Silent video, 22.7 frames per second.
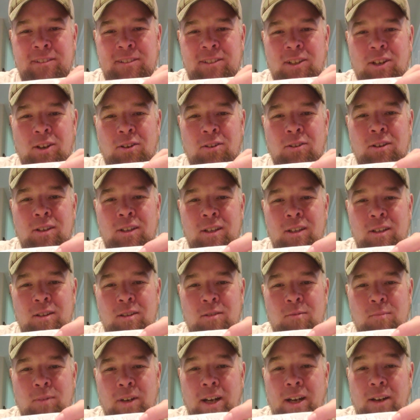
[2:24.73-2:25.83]
So,
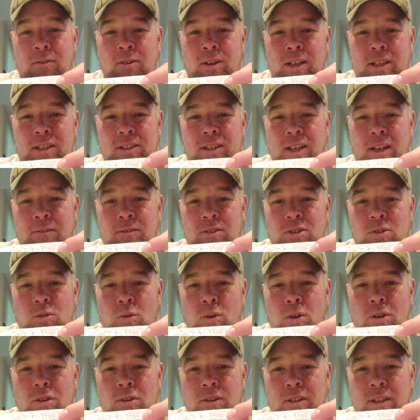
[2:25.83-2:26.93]
but anyways, you have a
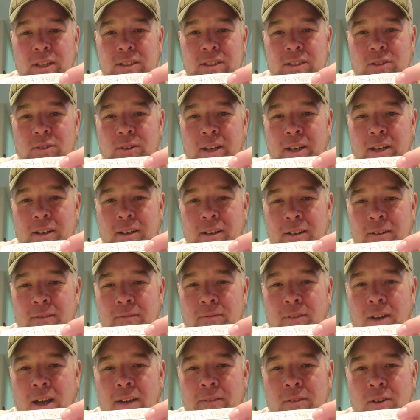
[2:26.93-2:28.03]
squirrel that's
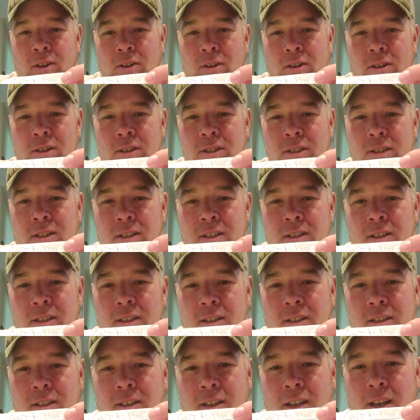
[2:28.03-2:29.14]
305 yards.
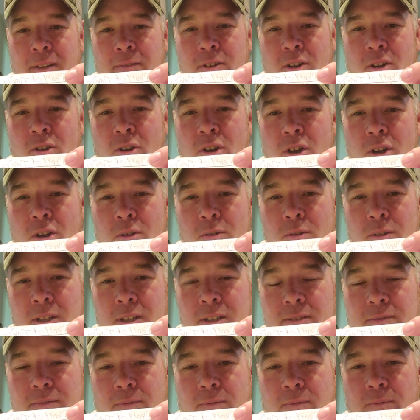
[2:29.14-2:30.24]
You have a crow
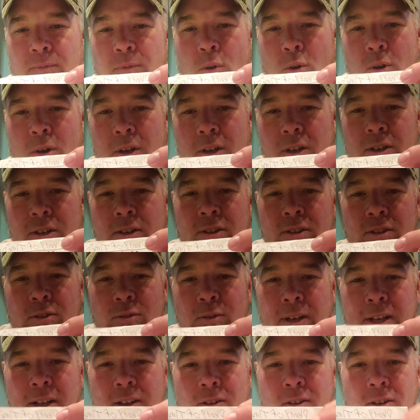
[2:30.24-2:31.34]
that's
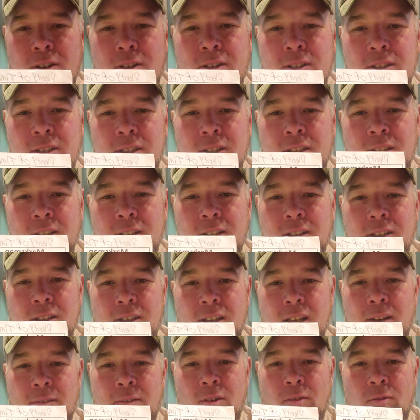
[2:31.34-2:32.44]
403 yards.
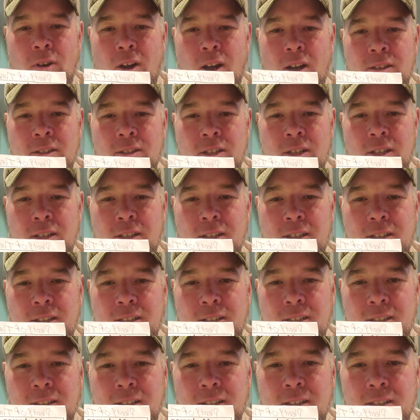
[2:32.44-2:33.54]
You have a rock chuck
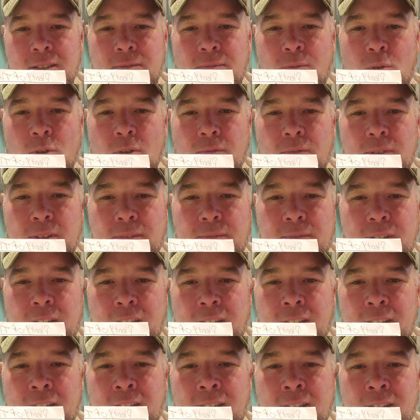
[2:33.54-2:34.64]
that is
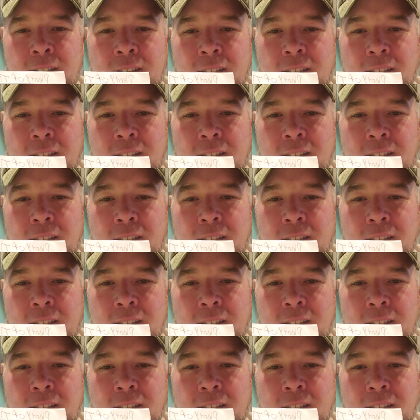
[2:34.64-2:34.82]
415.